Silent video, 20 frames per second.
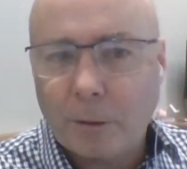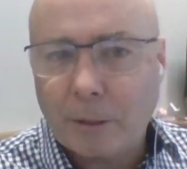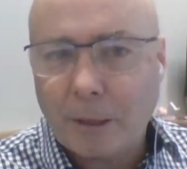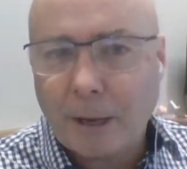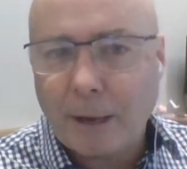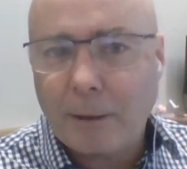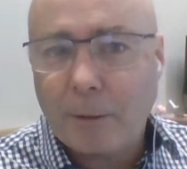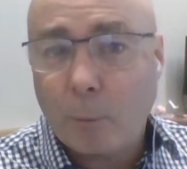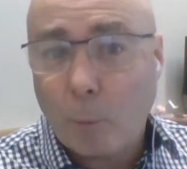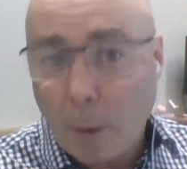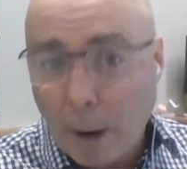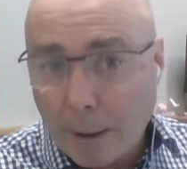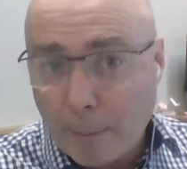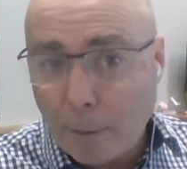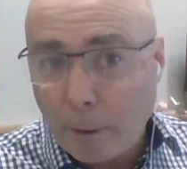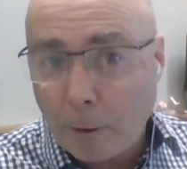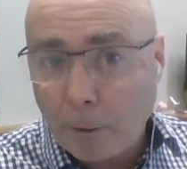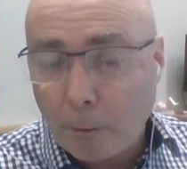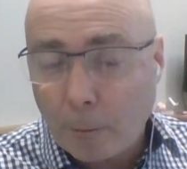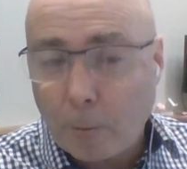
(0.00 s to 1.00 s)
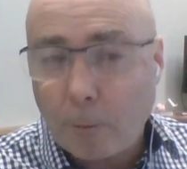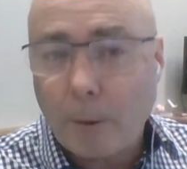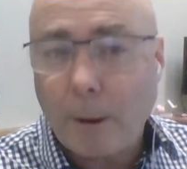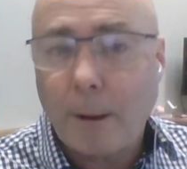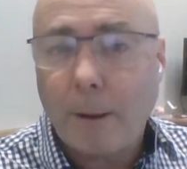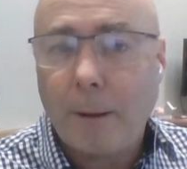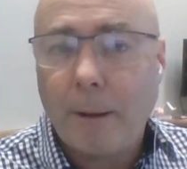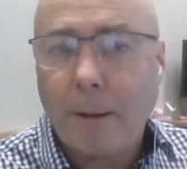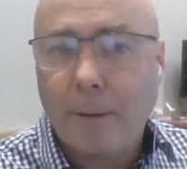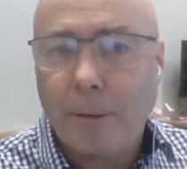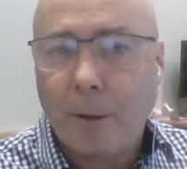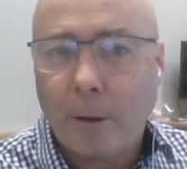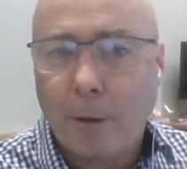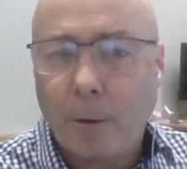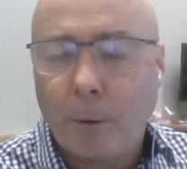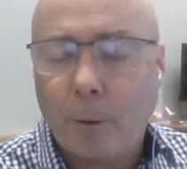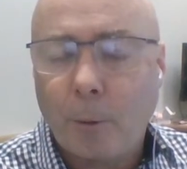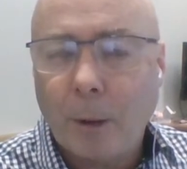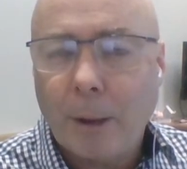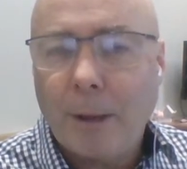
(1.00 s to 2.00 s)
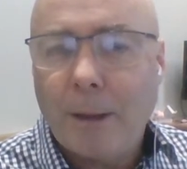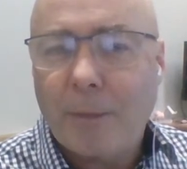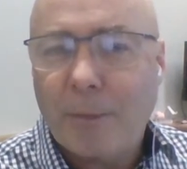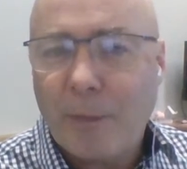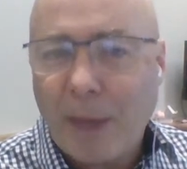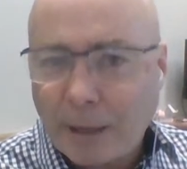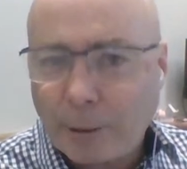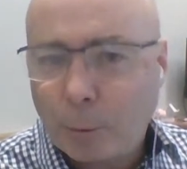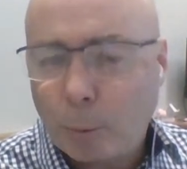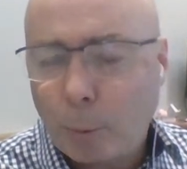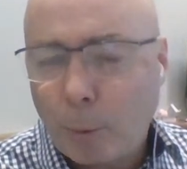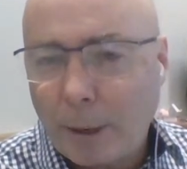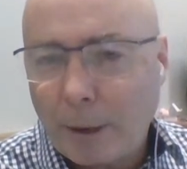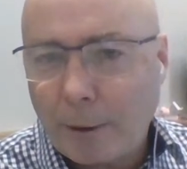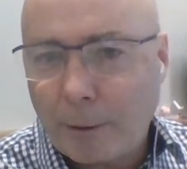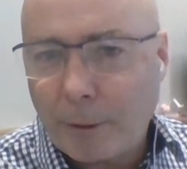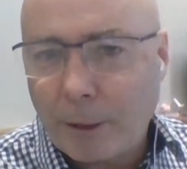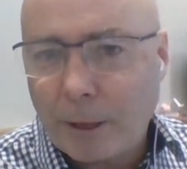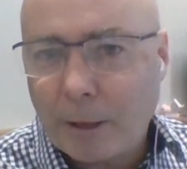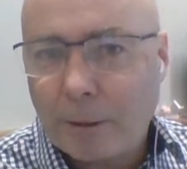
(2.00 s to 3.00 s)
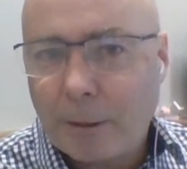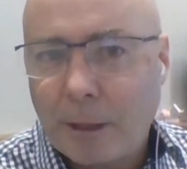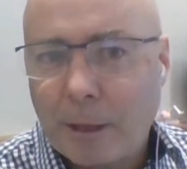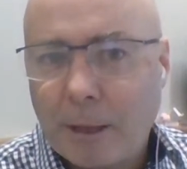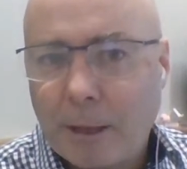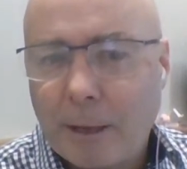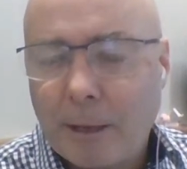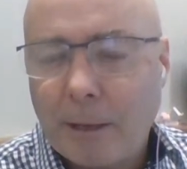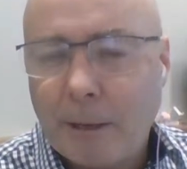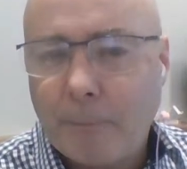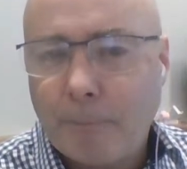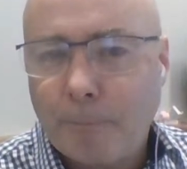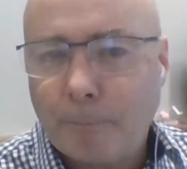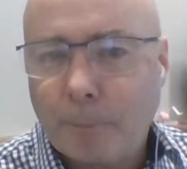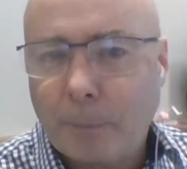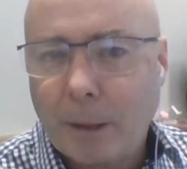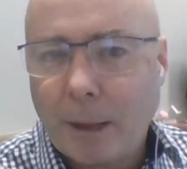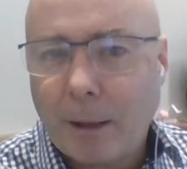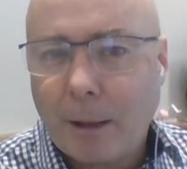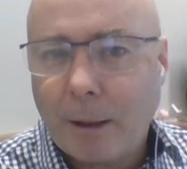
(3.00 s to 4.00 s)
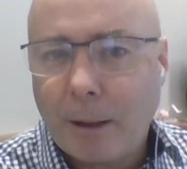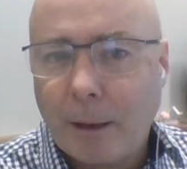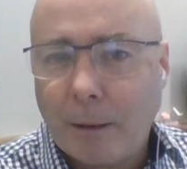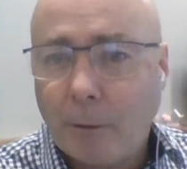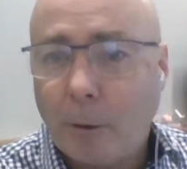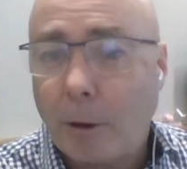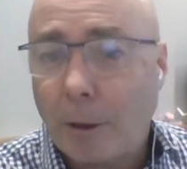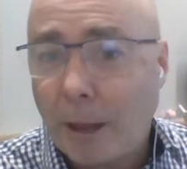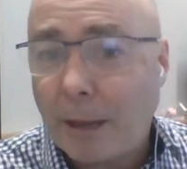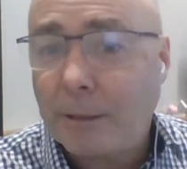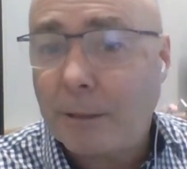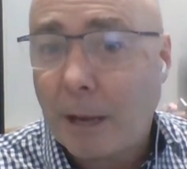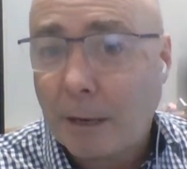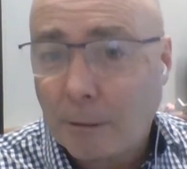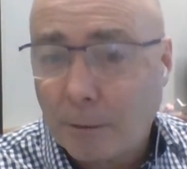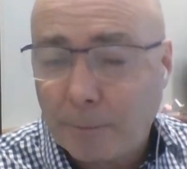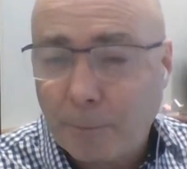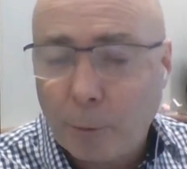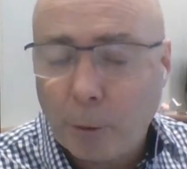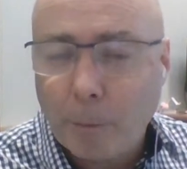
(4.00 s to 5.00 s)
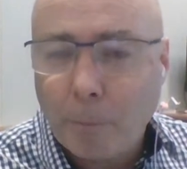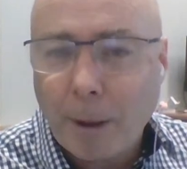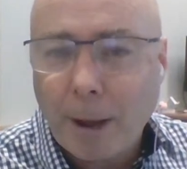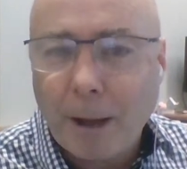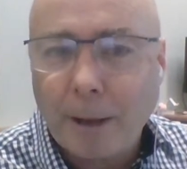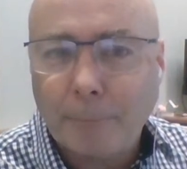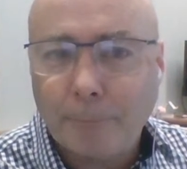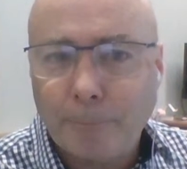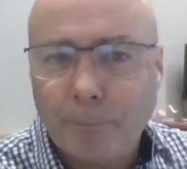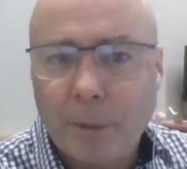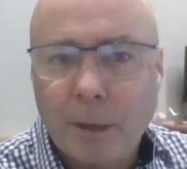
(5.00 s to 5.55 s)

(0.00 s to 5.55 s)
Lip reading: say the Waymo, though, that's where I think a lot of that starts to fall apart.